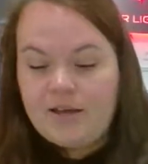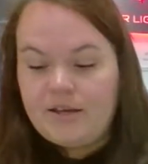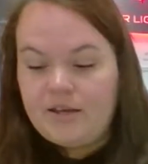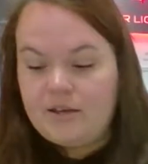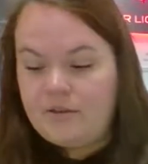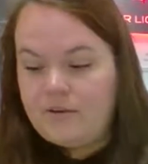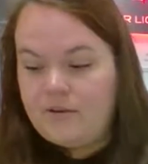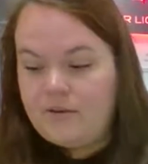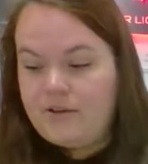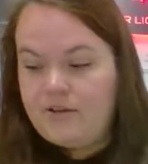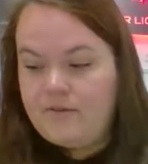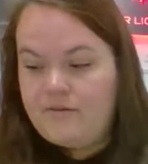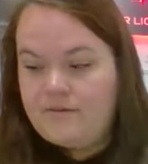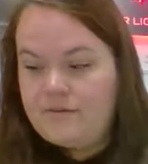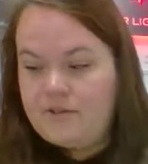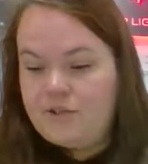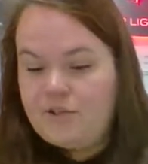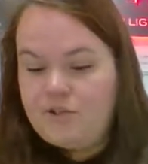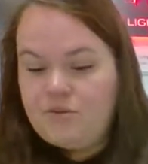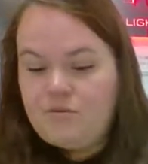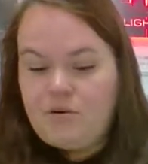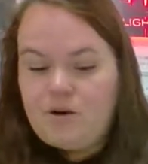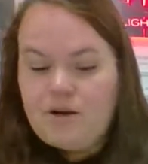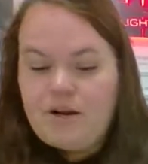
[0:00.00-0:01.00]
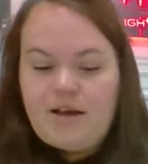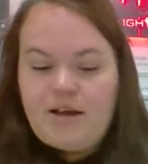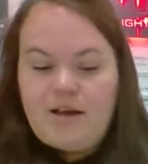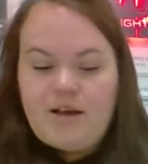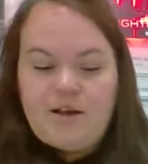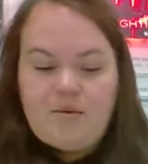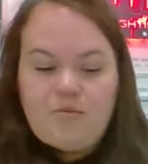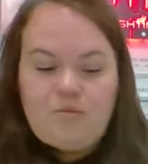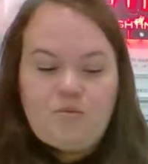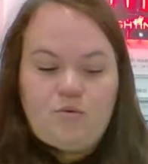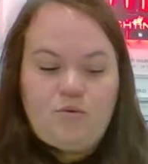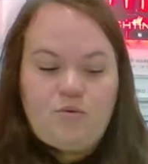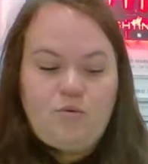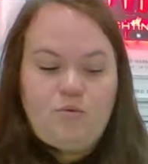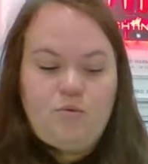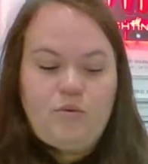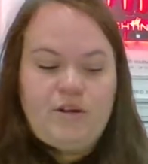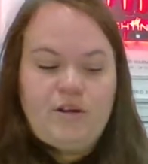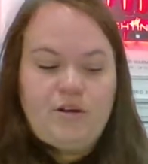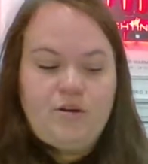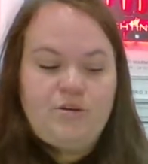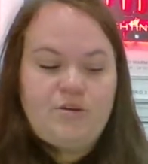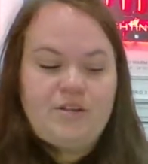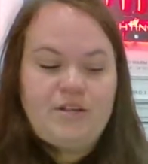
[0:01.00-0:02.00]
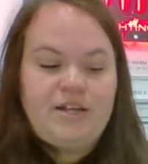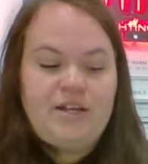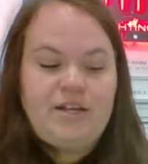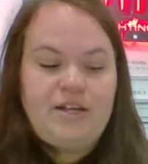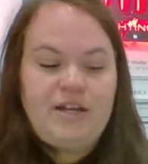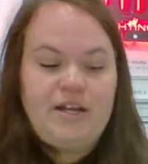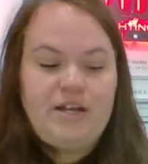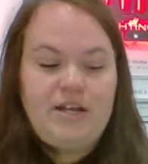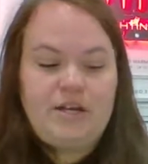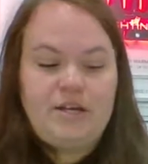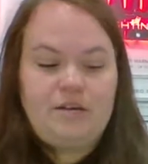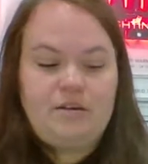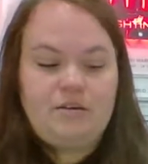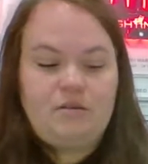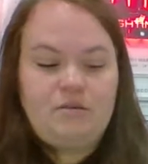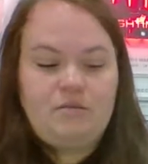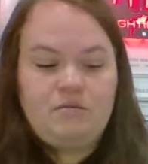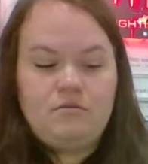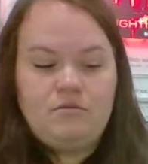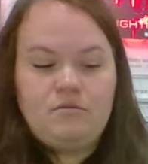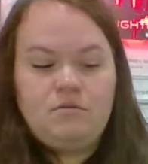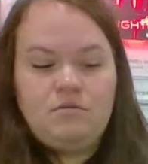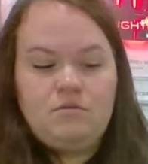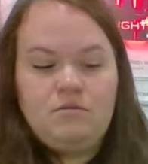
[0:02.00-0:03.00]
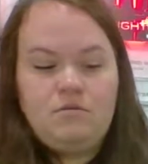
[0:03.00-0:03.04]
If to do our M, we only need